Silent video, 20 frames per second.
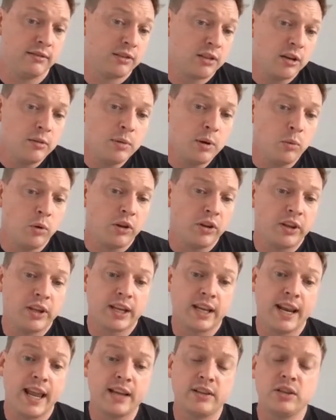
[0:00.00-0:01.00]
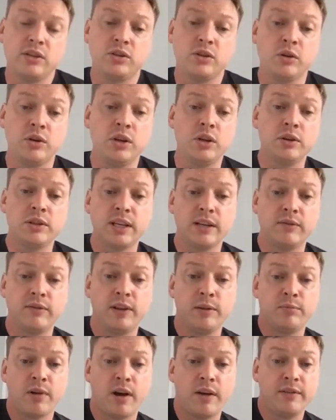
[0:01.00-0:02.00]
It's going to be one of the connectors you're using for
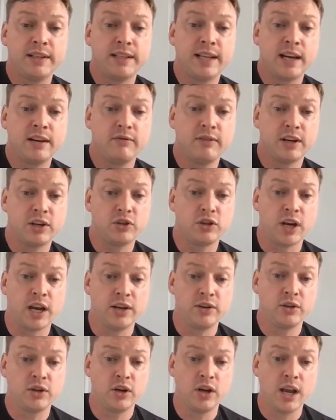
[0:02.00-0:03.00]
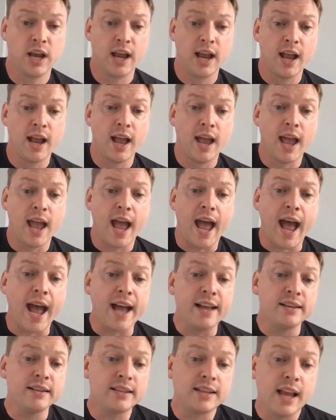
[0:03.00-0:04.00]
the private data exchange.
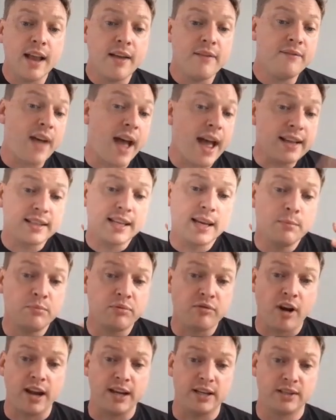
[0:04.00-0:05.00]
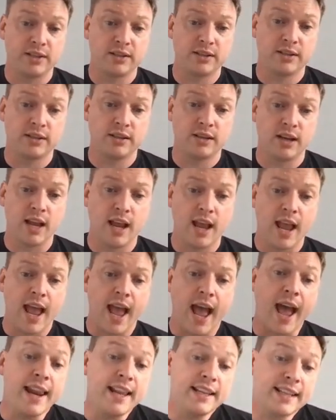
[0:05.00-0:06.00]
And that's embraced.
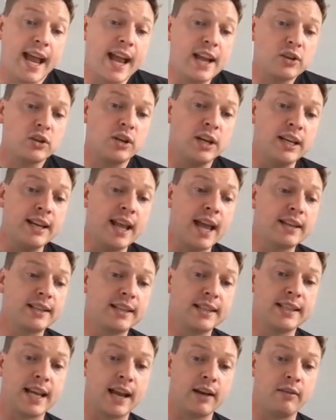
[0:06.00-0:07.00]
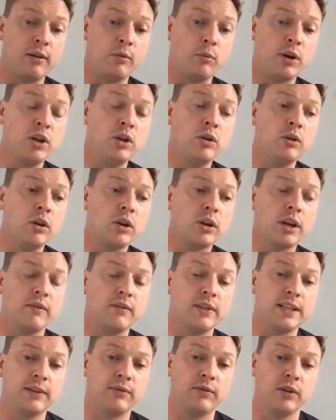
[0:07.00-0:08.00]
And it's actually necessary when you look at
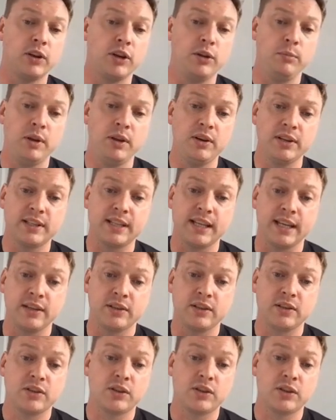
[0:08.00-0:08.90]
the different communities.